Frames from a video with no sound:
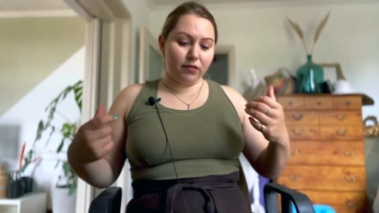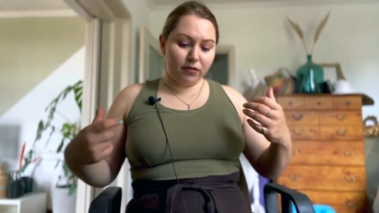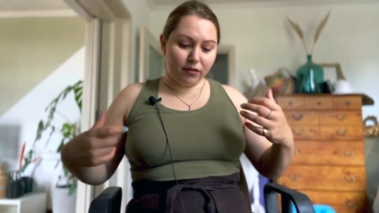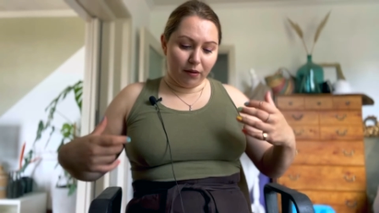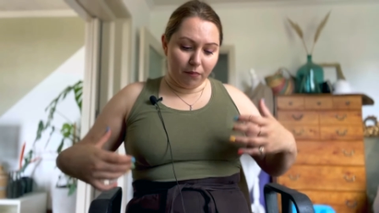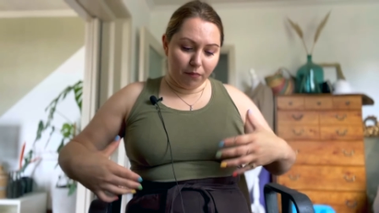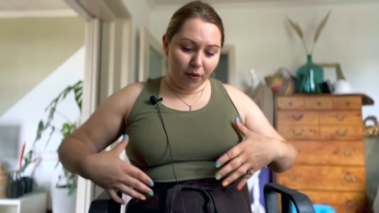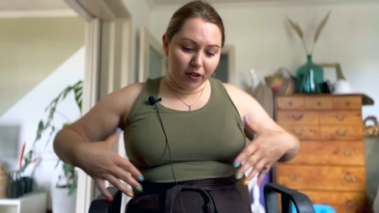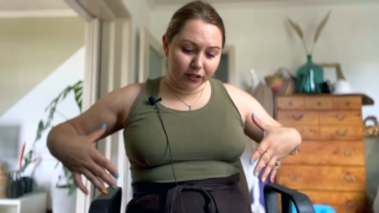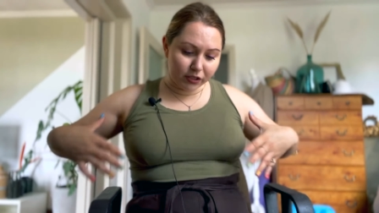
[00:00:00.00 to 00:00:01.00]
some
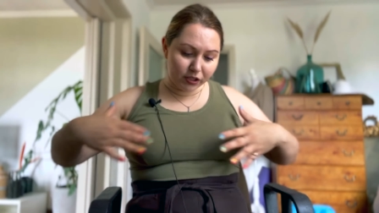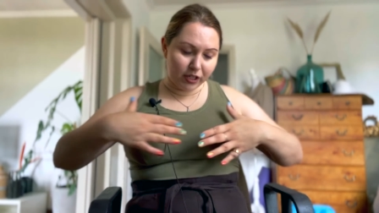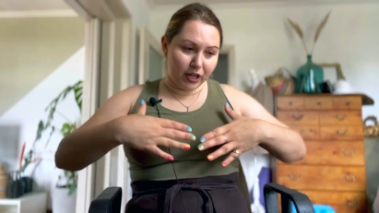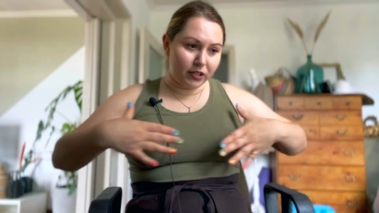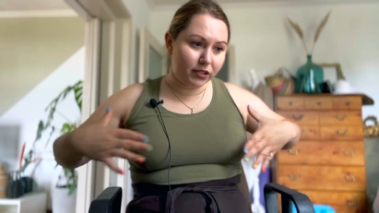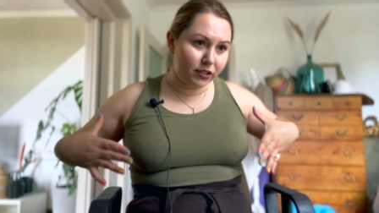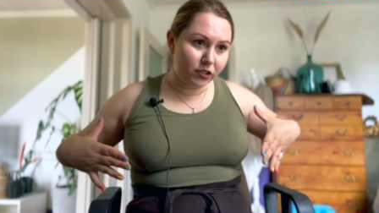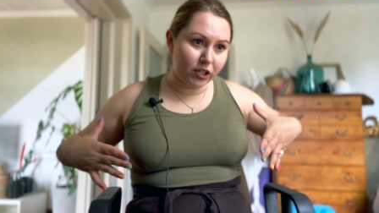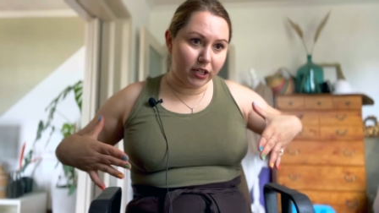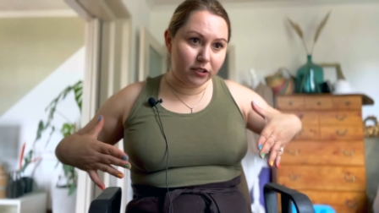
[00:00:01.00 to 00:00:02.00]
bondage against the
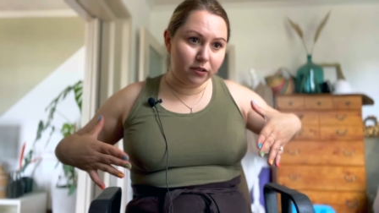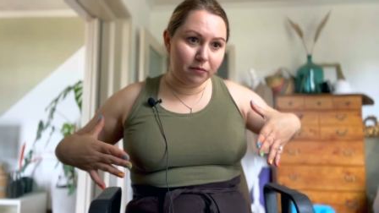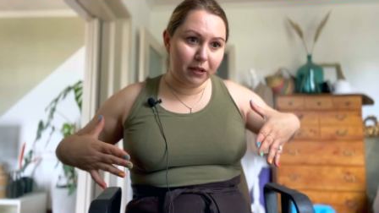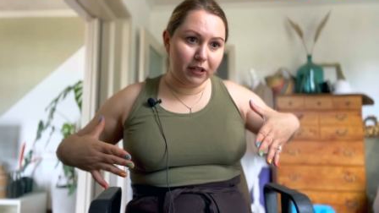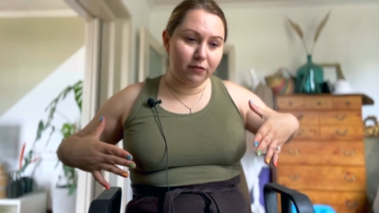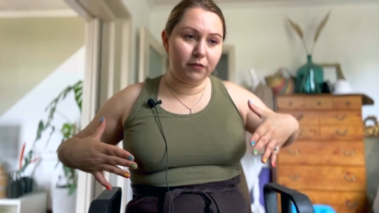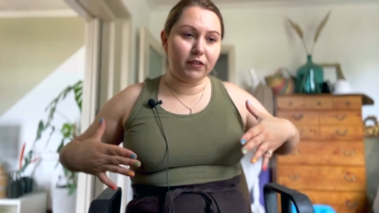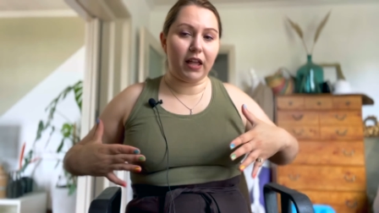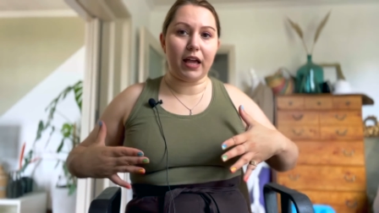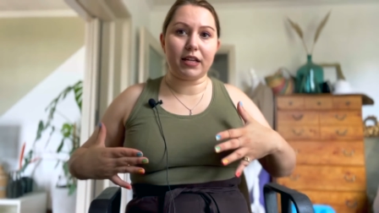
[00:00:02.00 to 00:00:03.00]
chest to make it
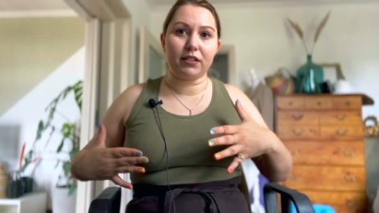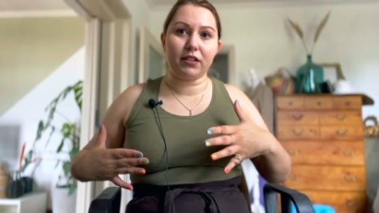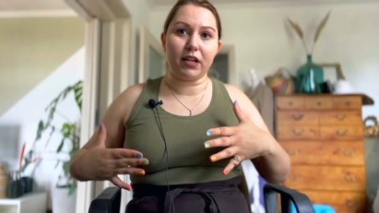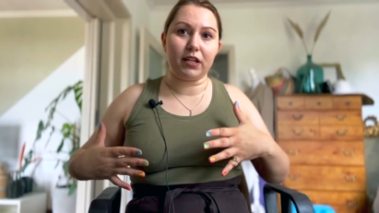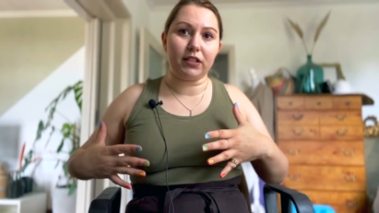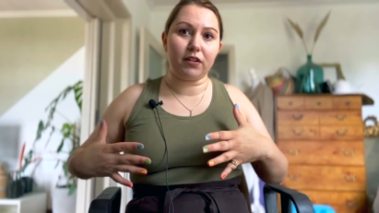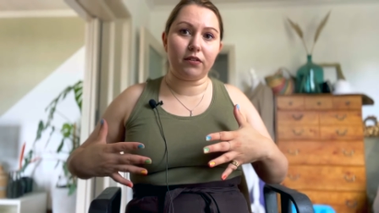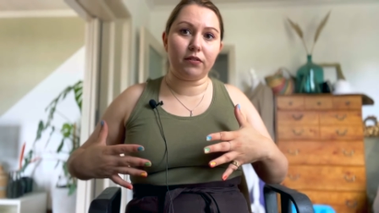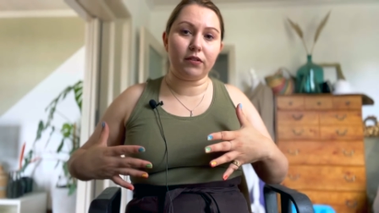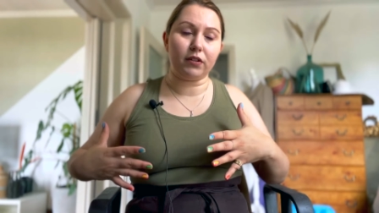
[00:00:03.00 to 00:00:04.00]
flat, and I